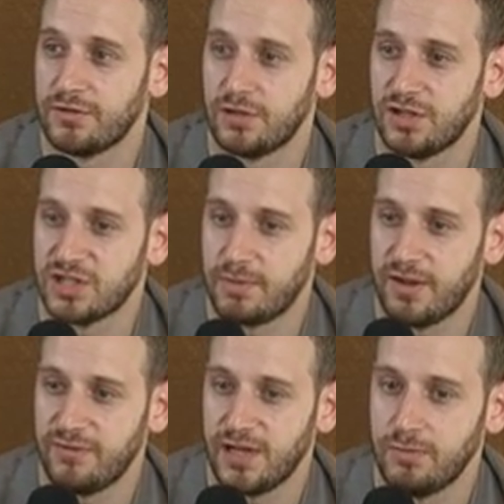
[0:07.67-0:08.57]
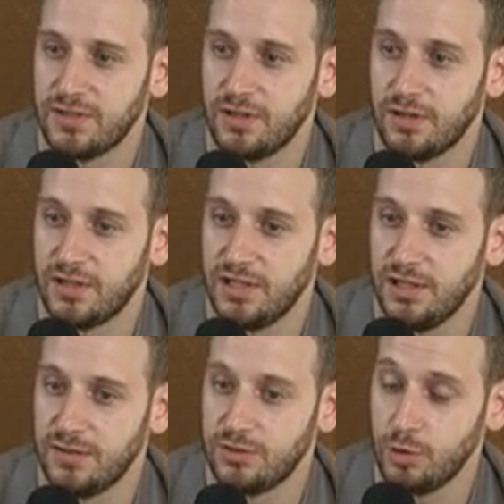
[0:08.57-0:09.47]
for Just About Famous here at
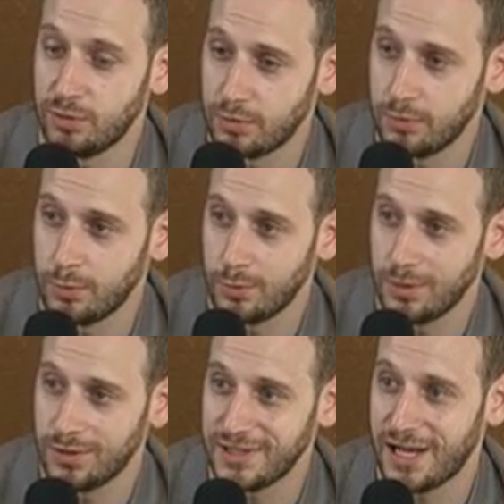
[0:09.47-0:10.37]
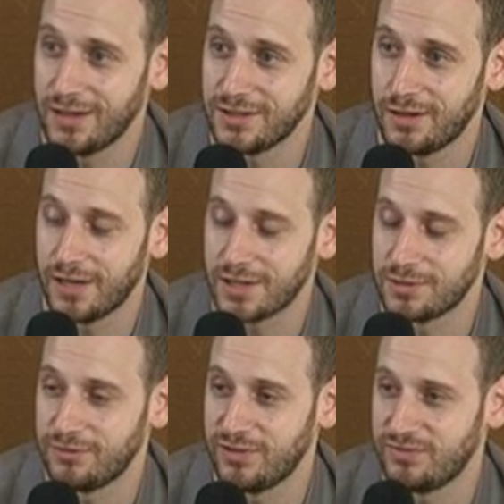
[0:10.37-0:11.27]
the super cool Dallas
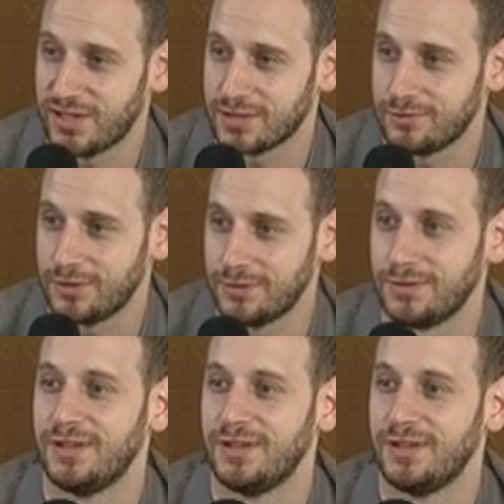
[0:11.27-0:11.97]
International Film Festival.